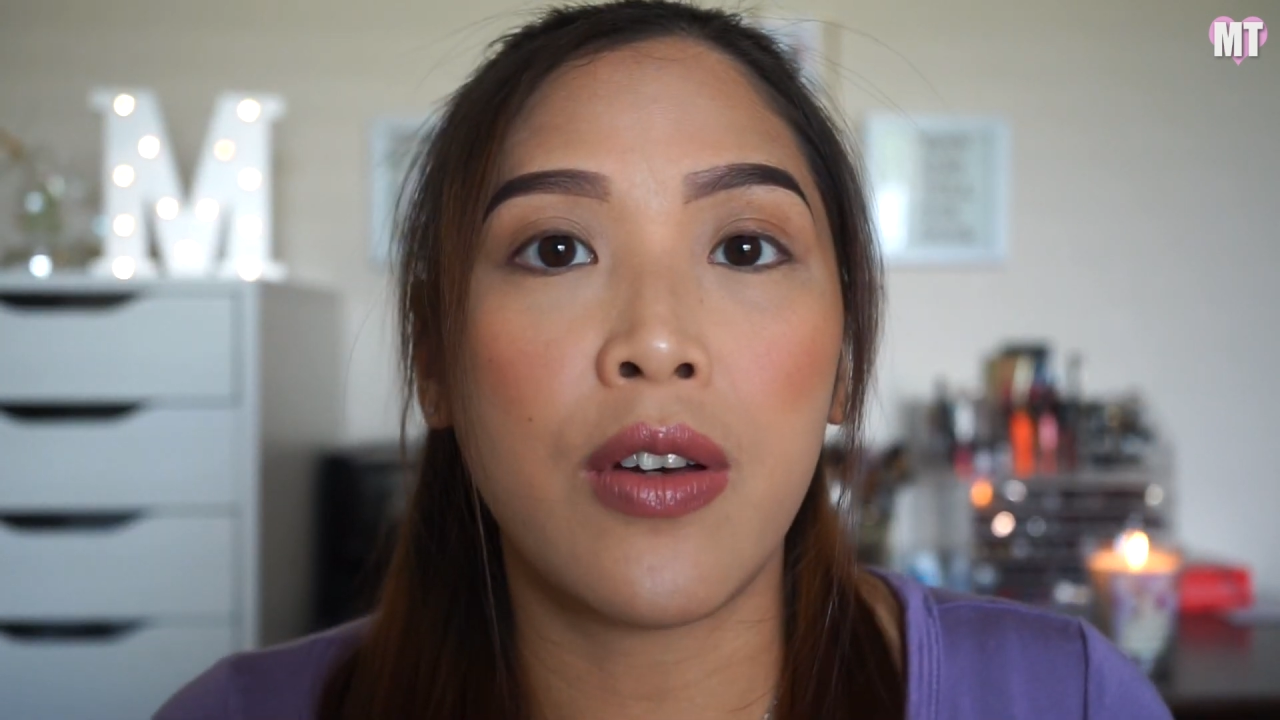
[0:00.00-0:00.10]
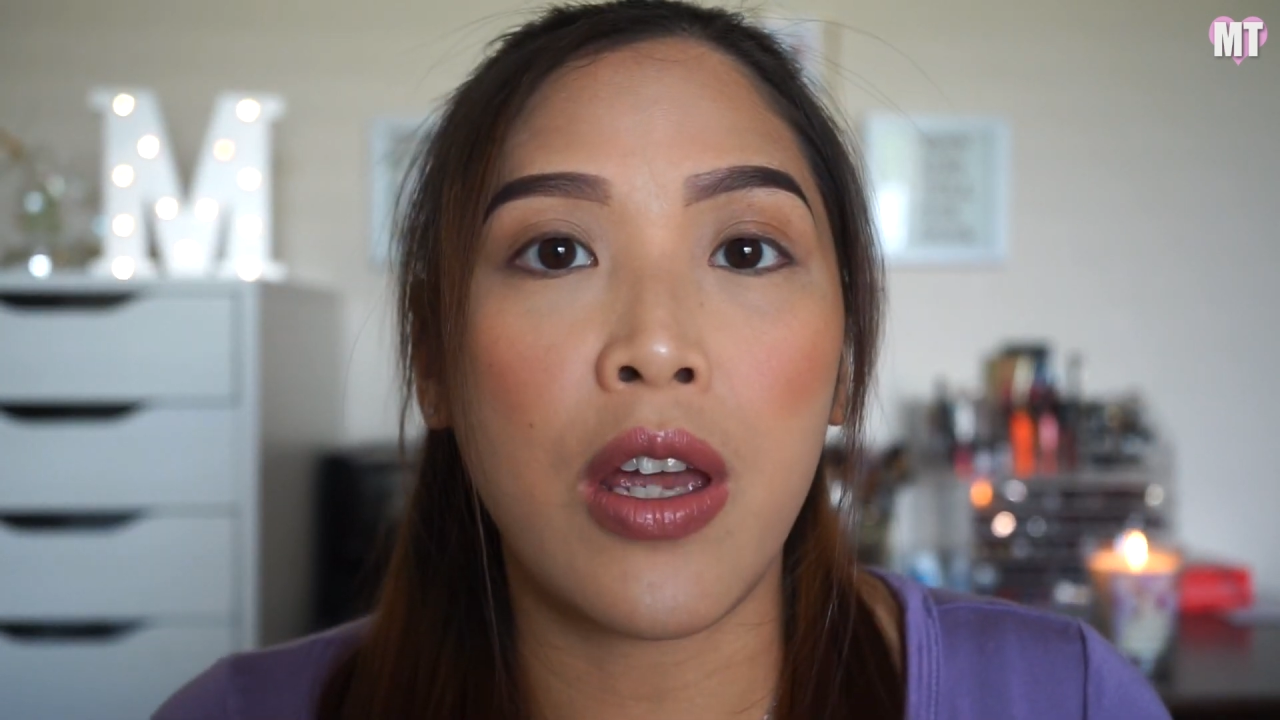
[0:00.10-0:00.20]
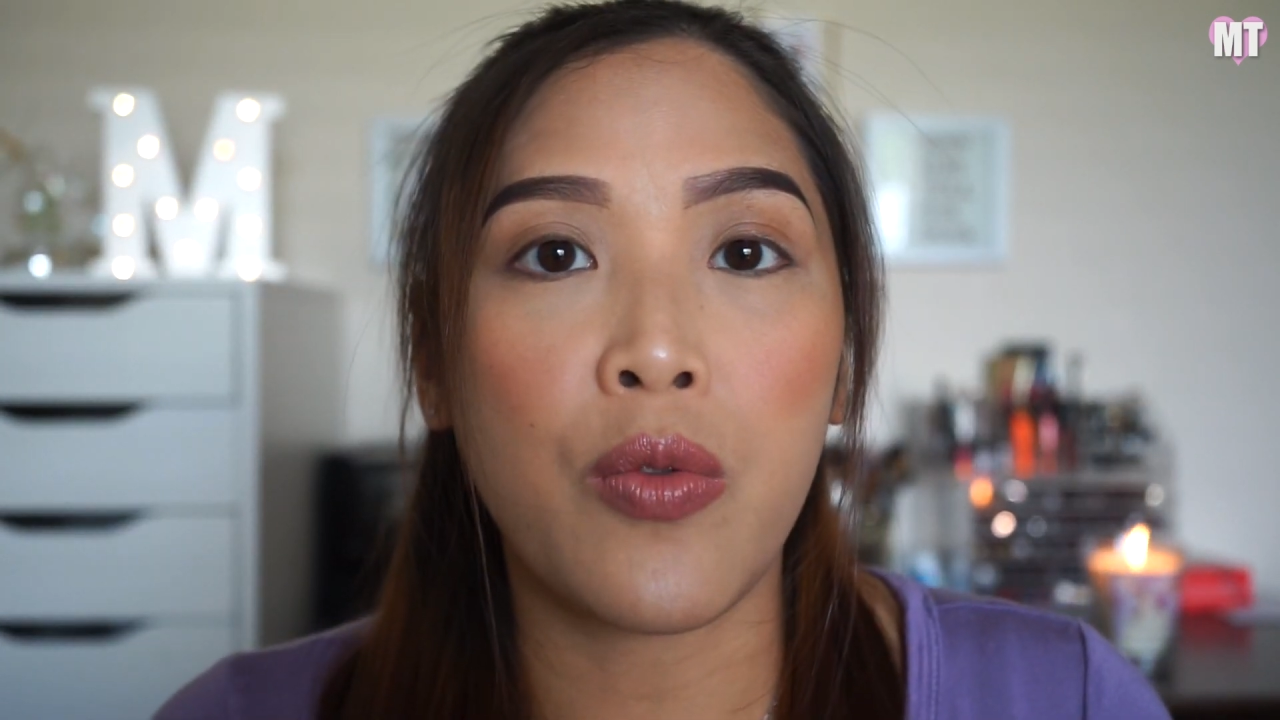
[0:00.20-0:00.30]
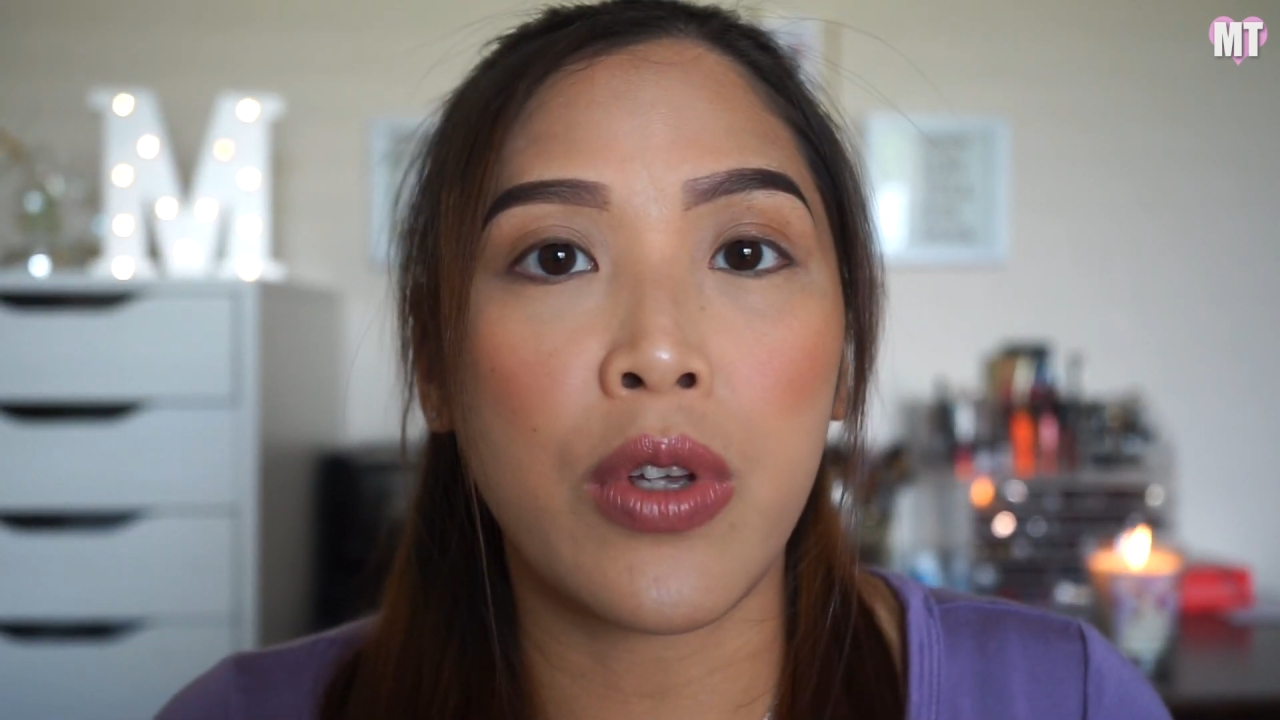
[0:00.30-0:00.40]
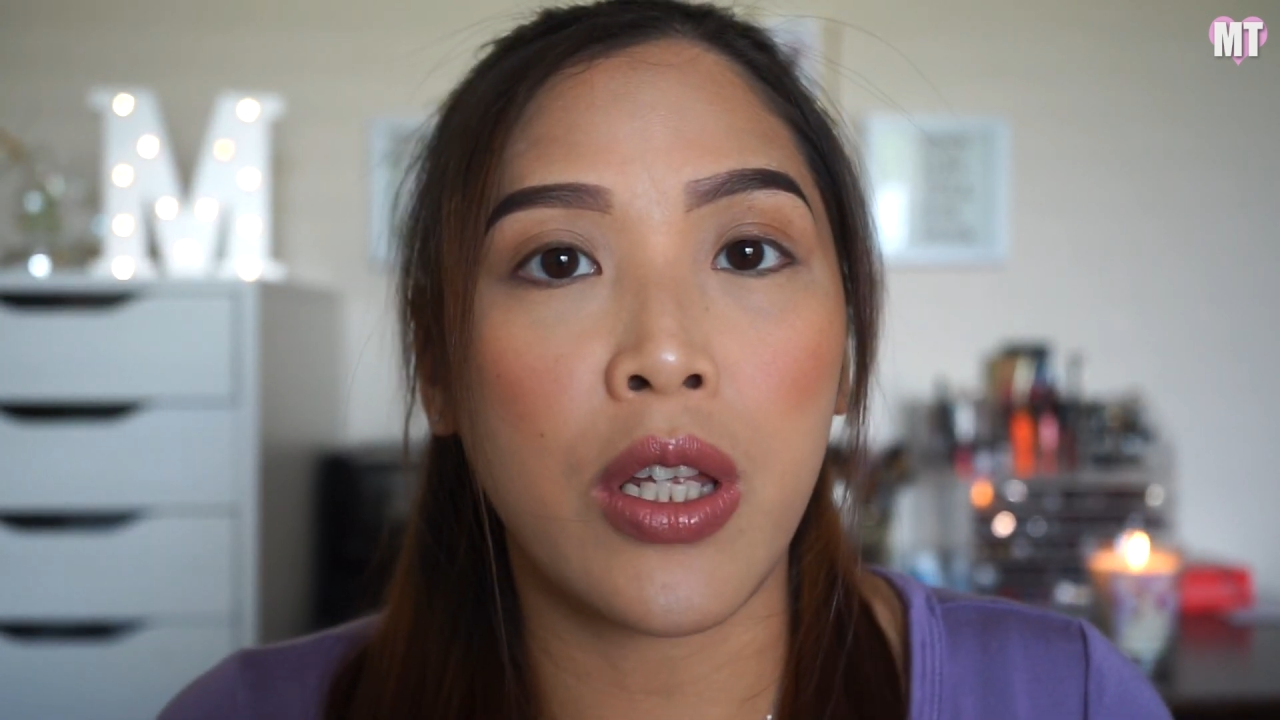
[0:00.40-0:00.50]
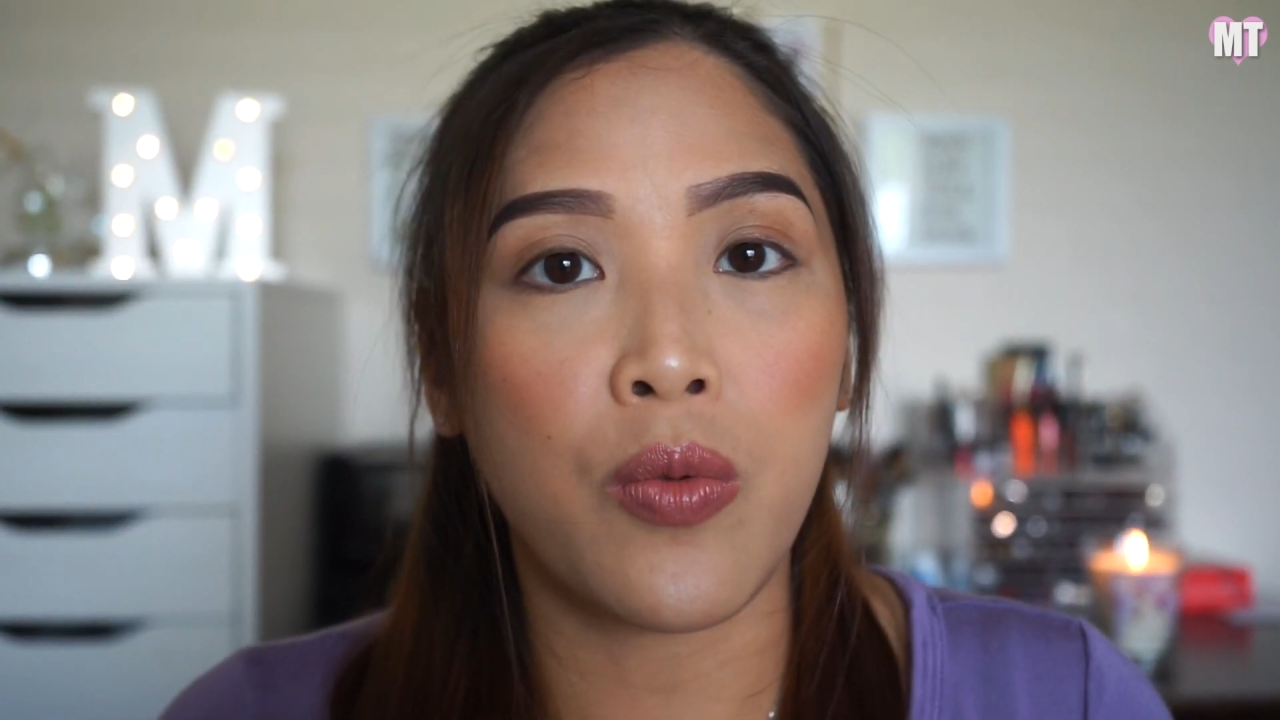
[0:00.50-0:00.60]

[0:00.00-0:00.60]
I really